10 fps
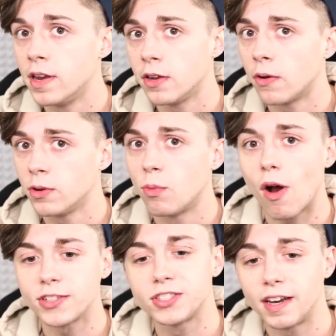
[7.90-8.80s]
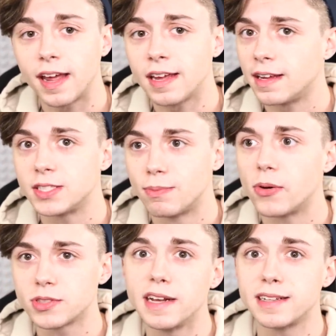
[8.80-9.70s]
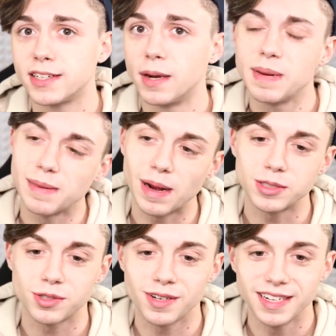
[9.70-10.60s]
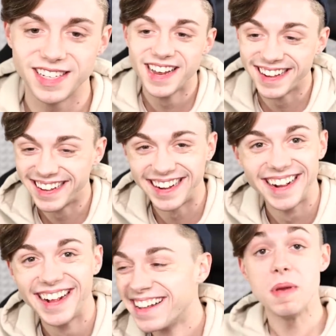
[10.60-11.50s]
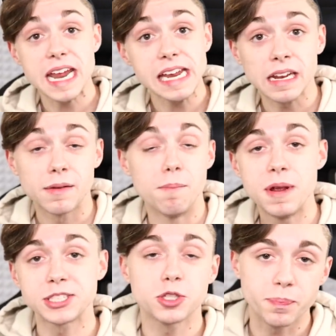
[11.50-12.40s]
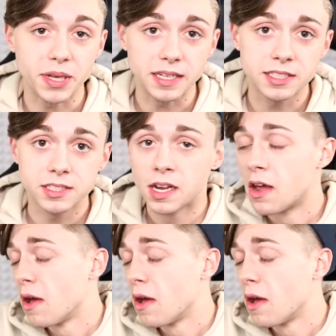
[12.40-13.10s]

video you watch today is most likely going to be about trees. Me, Mr. Beast,